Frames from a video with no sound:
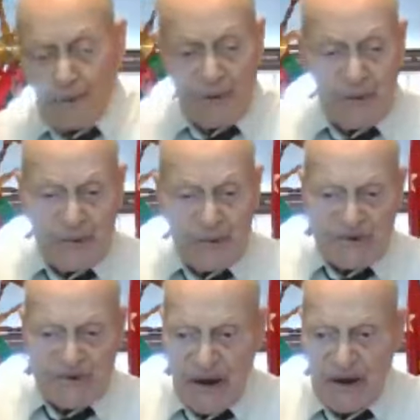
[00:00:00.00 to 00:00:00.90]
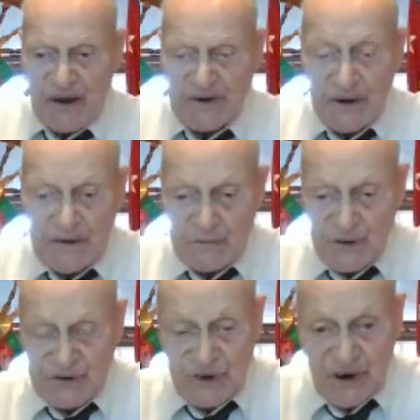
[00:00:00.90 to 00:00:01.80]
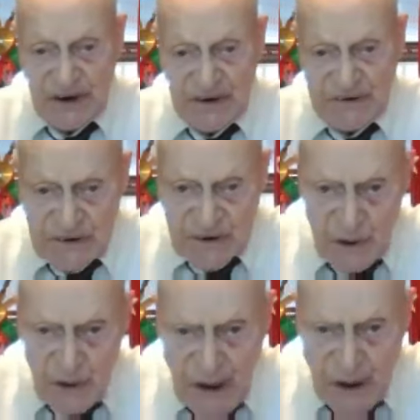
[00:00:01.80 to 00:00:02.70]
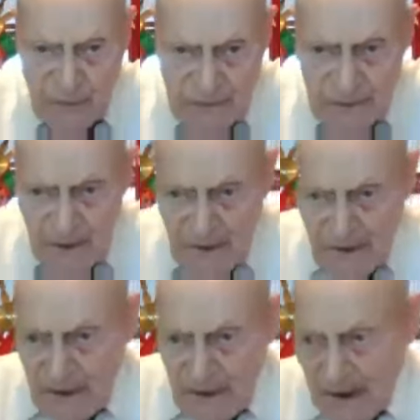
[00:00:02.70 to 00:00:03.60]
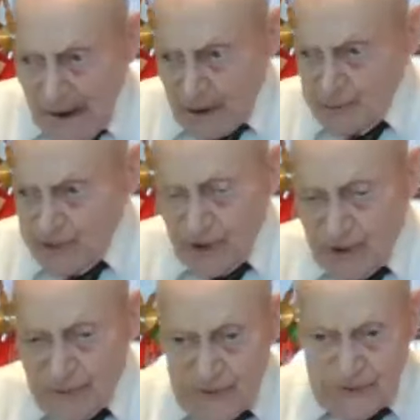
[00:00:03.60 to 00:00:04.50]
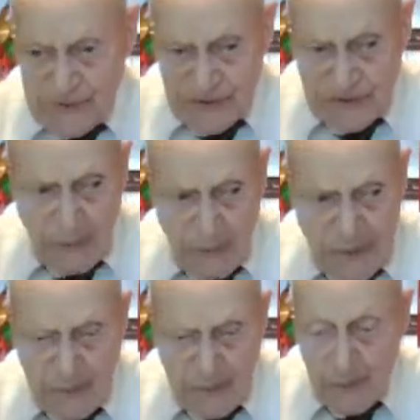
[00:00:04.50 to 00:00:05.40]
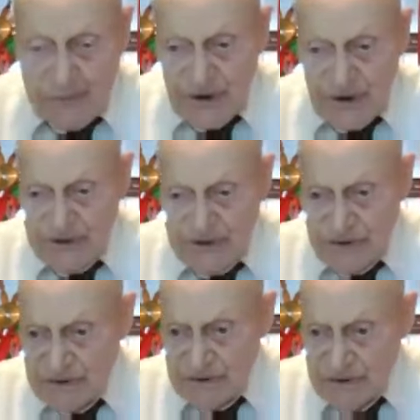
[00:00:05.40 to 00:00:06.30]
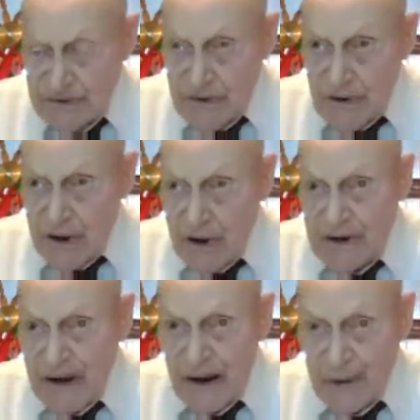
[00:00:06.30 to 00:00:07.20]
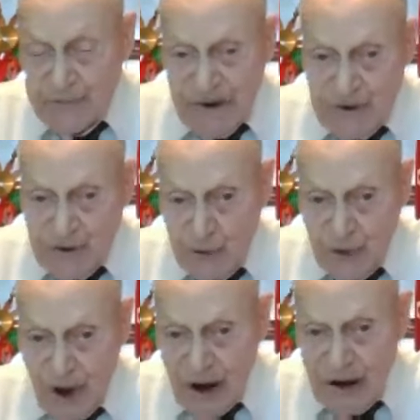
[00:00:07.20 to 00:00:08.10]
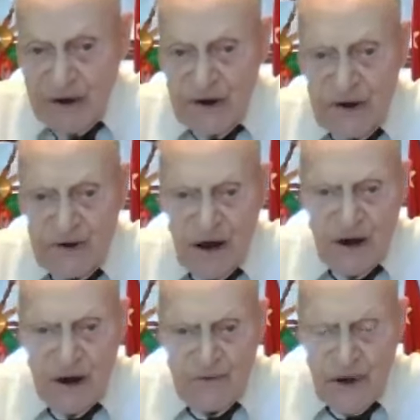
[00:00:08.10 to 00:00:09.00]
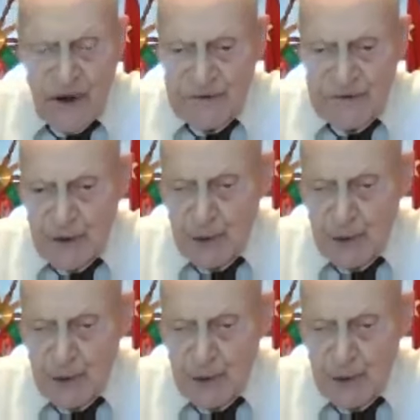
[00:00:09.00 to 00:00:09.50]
MP battalion and was selected to go out and observe this atomic bomb test at Camp Desert Rock in Yucca Flats,